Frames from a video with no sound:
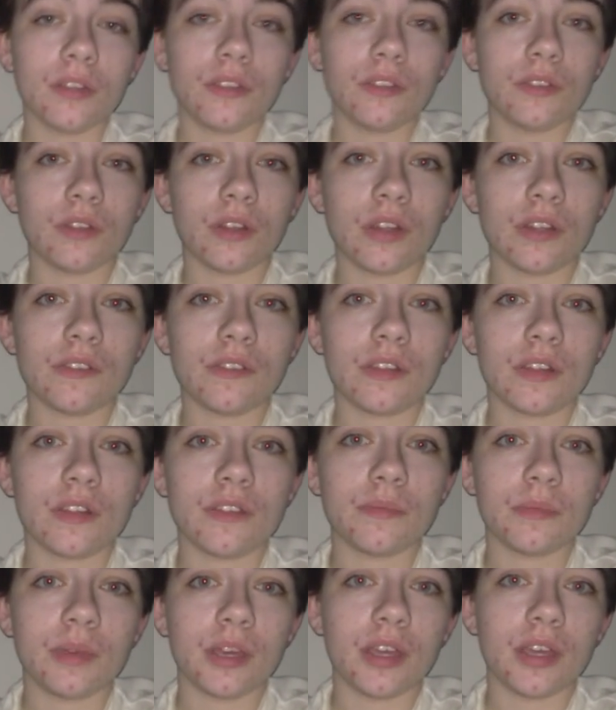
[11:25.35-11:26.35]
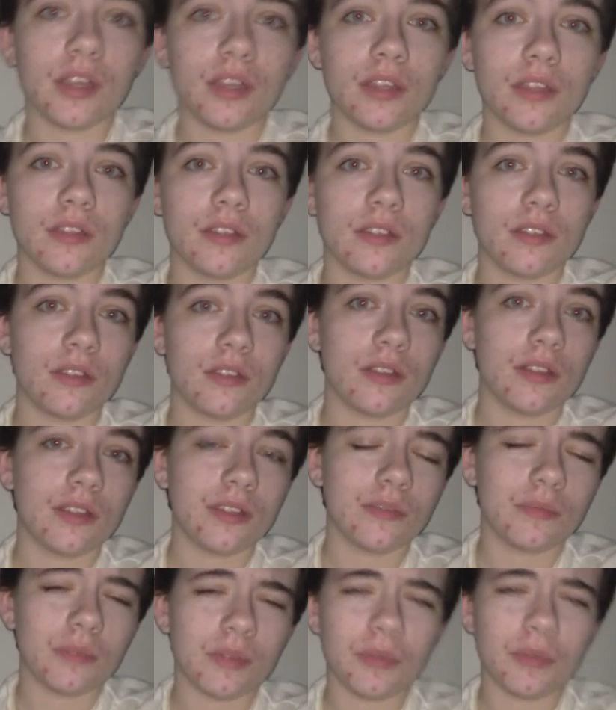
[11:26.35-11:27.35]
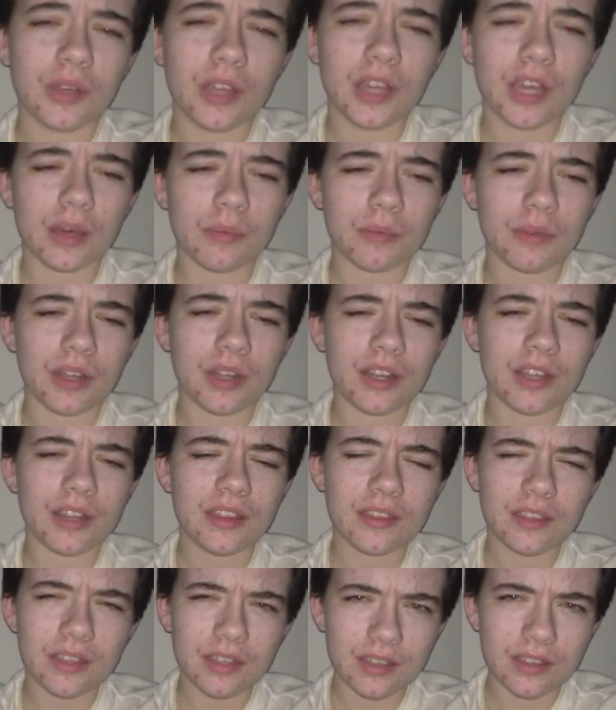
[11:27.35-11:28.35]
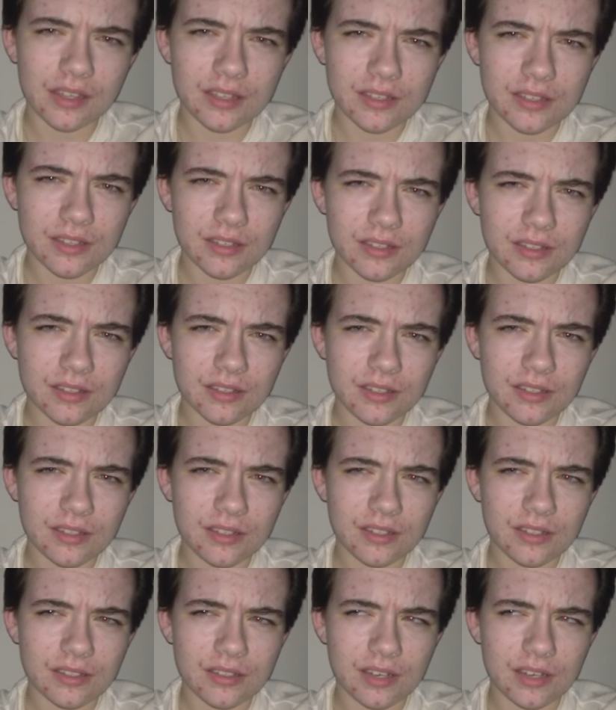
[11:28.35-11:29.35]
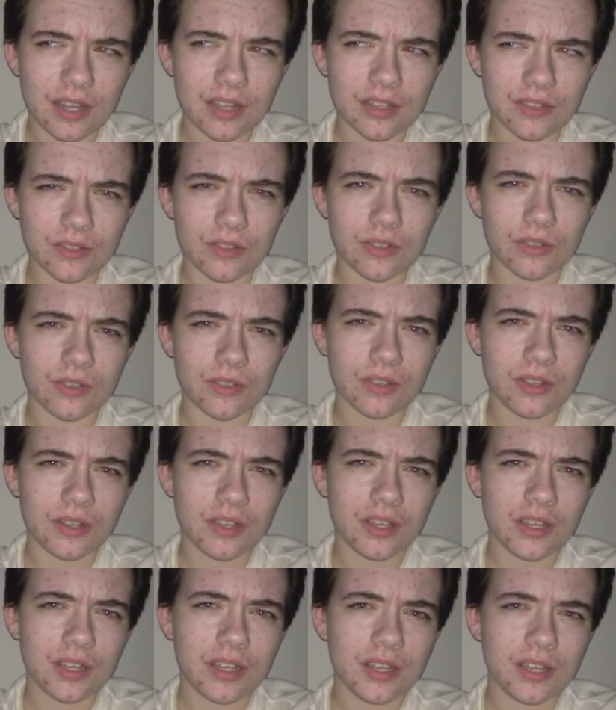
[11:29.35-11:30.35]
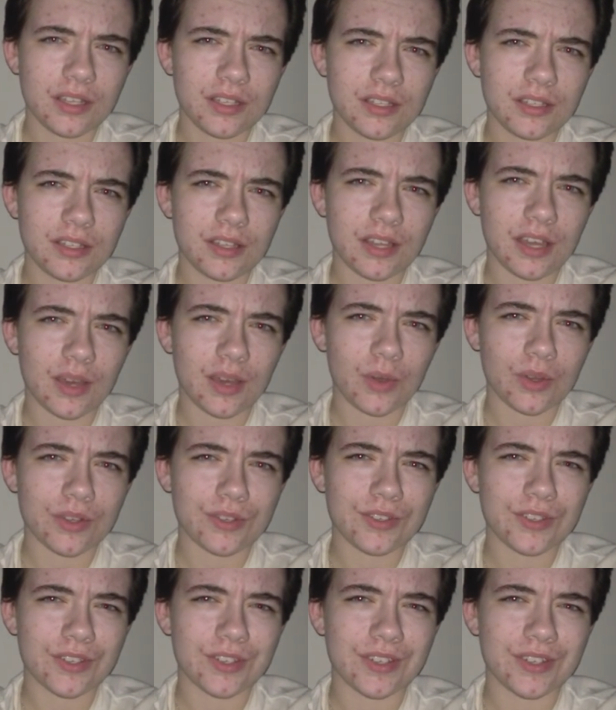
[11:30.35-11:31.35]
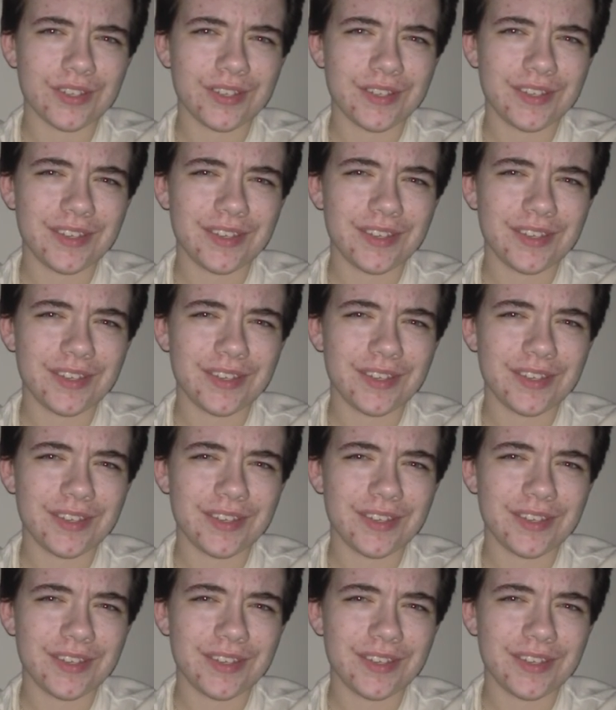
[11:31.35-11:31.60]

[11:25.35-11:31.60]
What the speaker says: So that's my recap, and I think that is an answer to that question.